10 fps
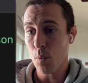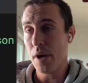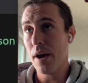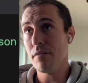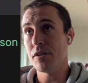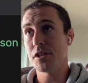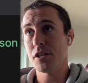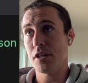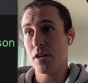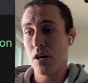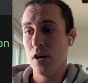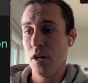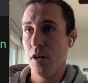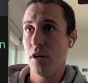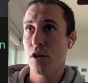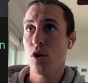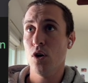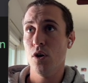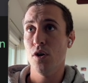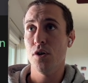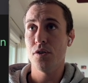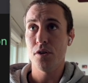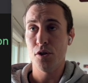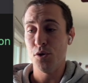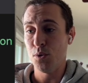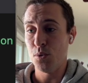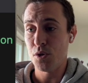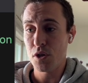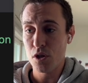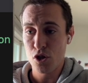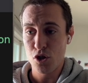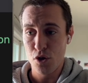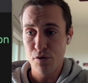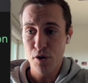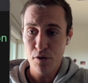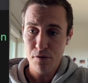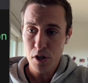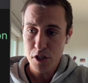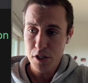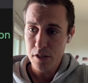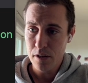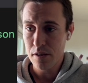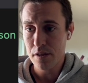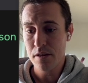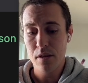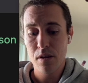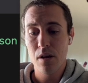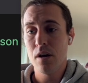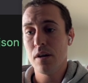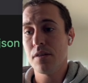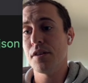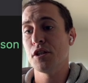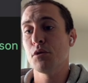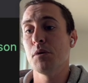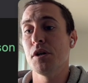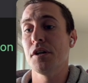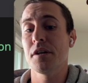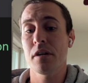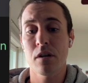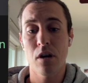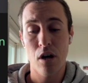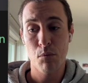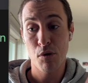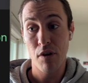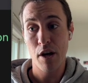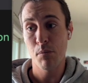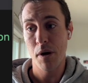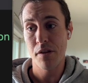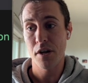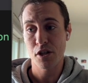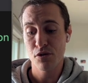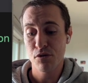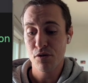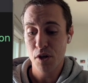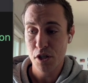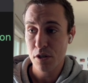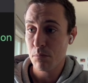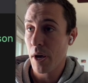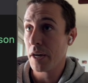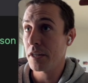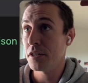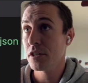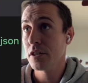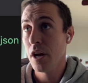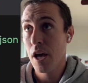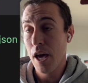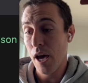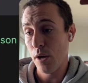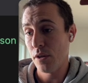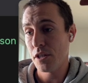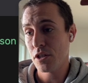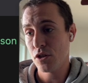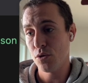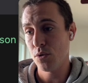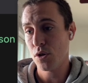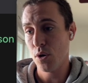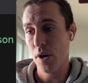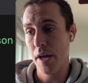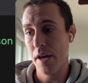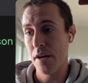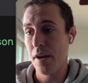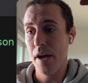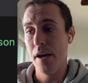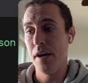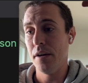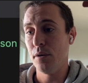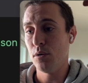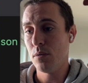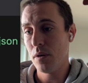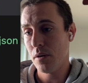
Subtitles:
we have this thing called use server function that's being provided by the Nuxt server function package. And let's go ahead and